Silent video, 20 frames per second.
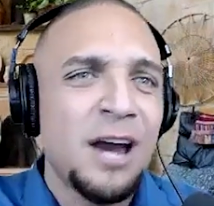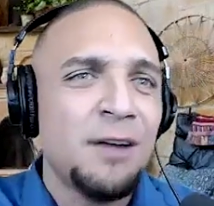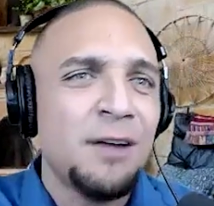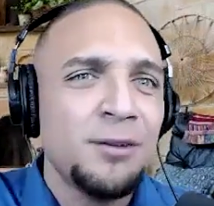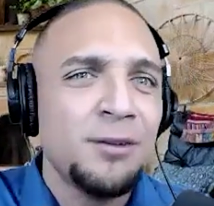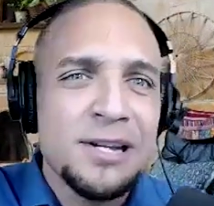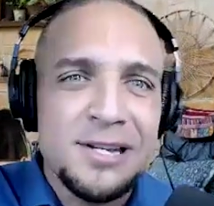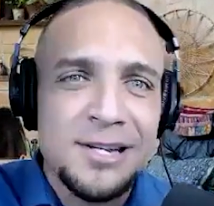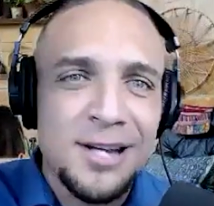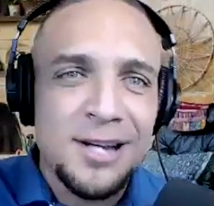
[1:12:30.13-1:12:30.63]

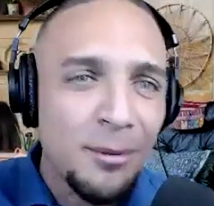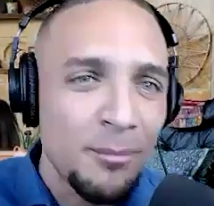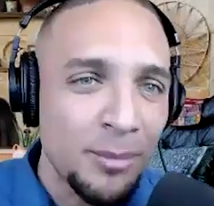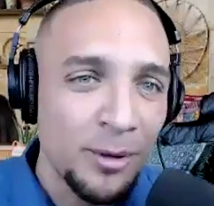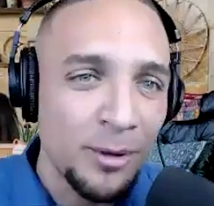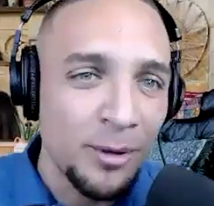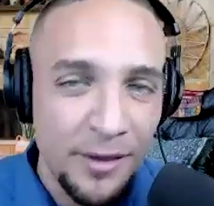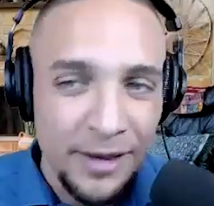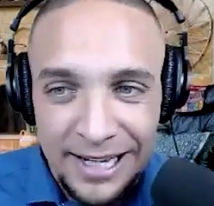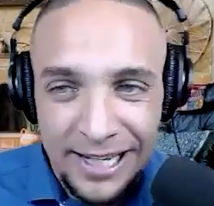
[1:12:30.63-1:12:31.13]
Every
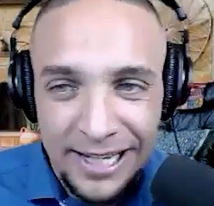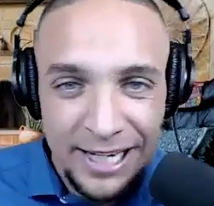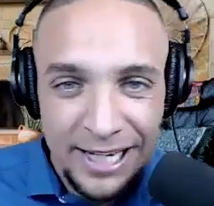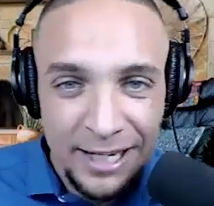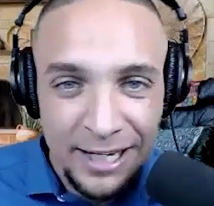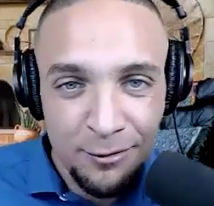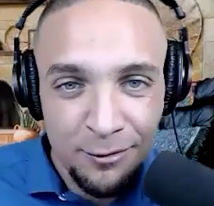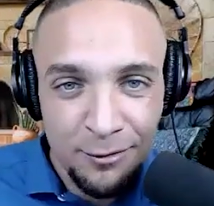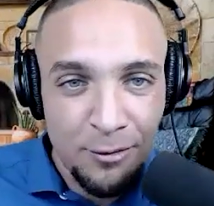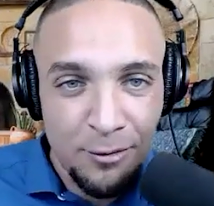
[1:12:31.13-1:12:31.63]
number that I
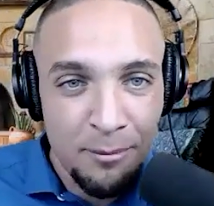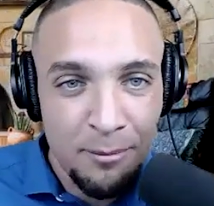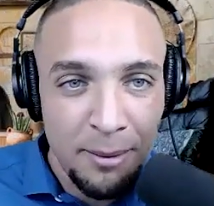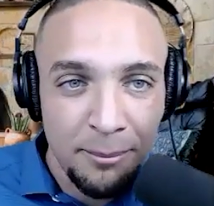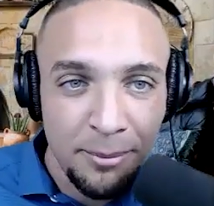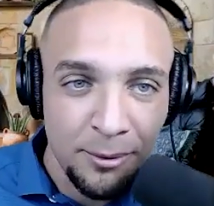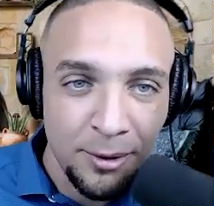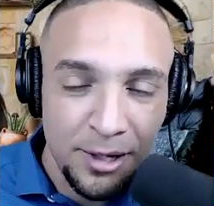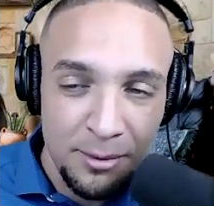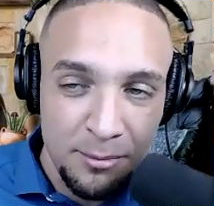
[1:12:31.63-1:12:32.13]
can't even
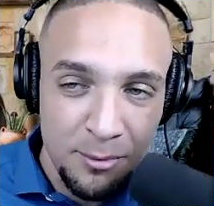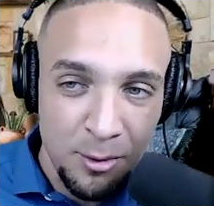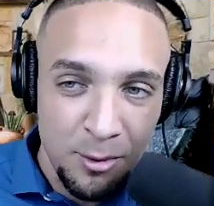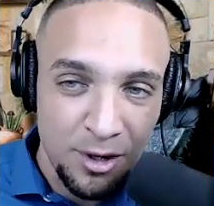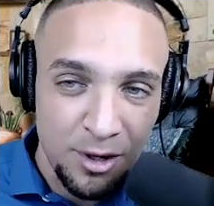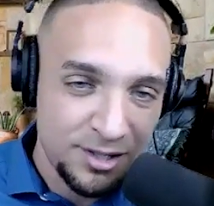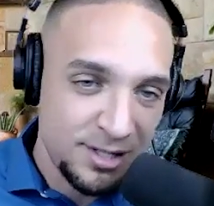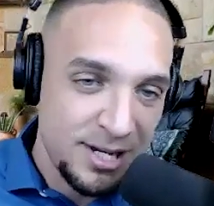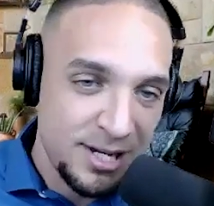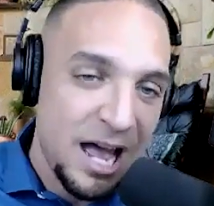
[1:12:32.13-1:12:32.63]
remember
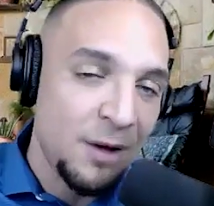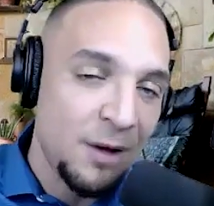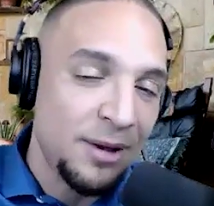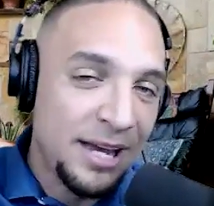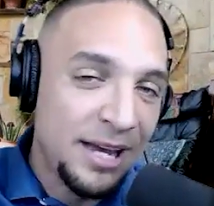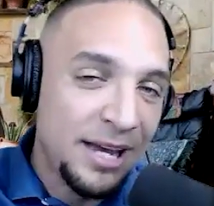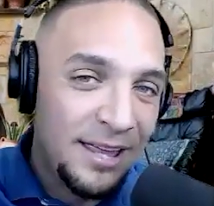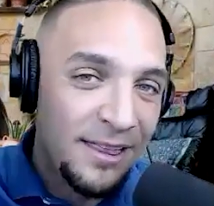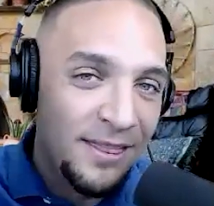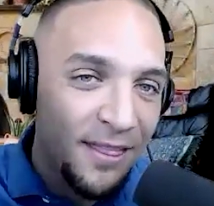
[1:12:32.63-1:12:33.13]
anymore is now
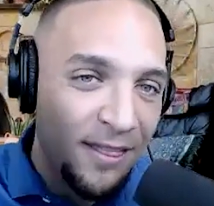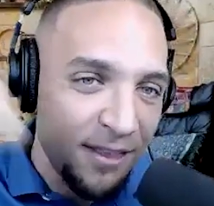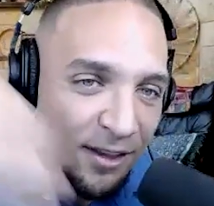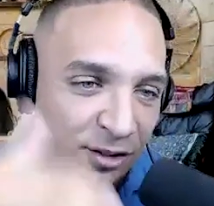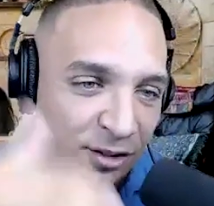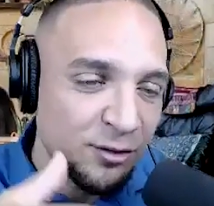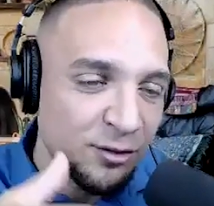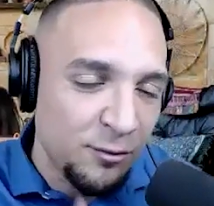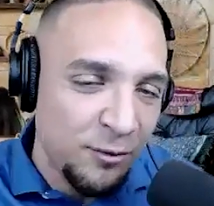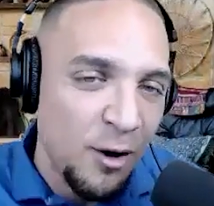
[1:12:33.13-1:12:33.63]
in
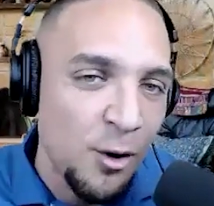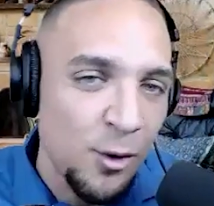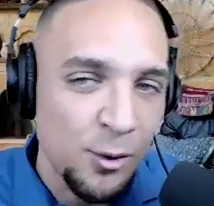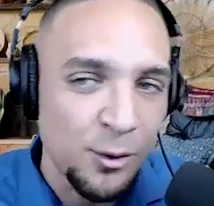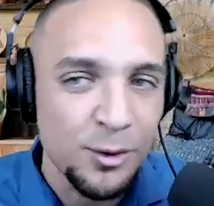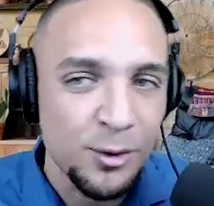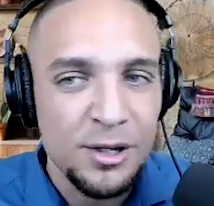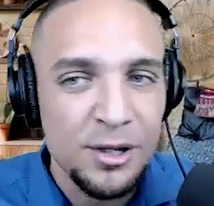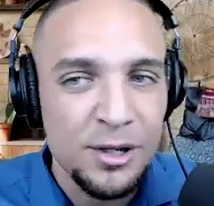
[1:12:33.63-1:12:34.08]
this phone.